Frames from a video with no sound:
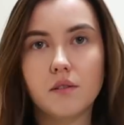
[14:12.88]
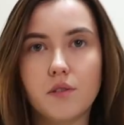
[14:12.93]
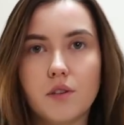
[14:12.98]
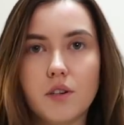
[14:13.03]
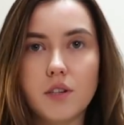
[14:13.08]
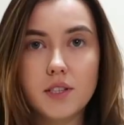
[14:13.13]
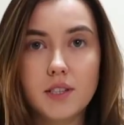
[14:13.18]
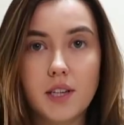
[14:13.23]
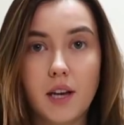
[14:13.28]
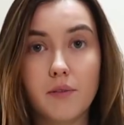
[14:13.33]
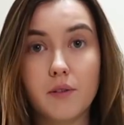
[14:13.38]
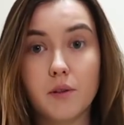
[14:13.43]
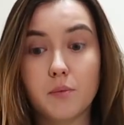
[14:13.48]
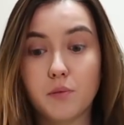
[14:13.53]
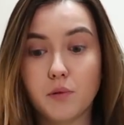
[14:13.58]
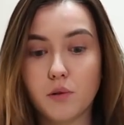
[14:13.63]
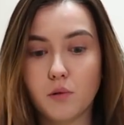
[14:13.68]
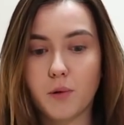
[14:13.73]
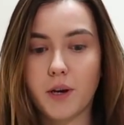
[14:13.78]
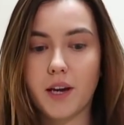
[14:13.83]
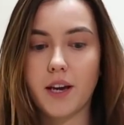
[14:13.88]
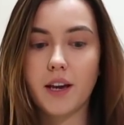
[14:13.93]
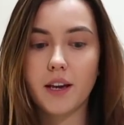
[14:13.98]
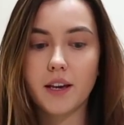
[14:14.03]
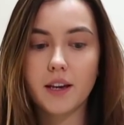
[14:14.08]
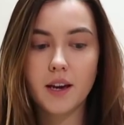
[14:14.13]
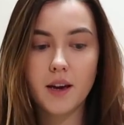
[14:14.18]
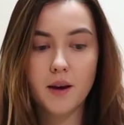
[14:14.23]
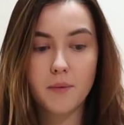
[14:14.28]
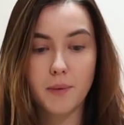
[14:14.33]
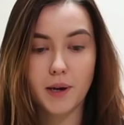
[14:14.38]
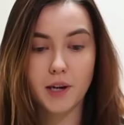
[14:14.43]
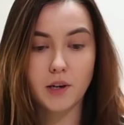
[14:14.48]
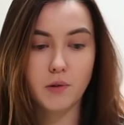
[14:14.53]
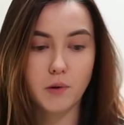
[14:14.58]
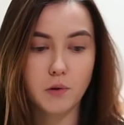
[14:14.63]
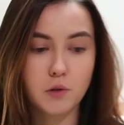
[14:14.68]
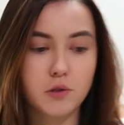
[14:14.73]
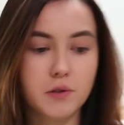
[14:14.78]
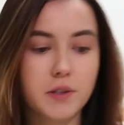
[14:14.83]
First, I will put away my
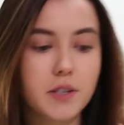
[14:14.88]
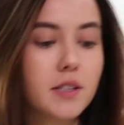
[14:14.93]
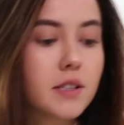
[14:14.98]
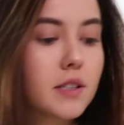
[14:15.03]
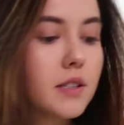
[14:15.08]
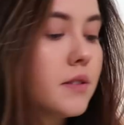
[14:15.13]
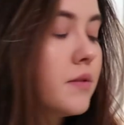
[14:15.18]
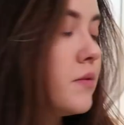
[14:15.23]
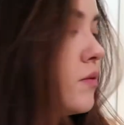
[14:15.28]
groceries.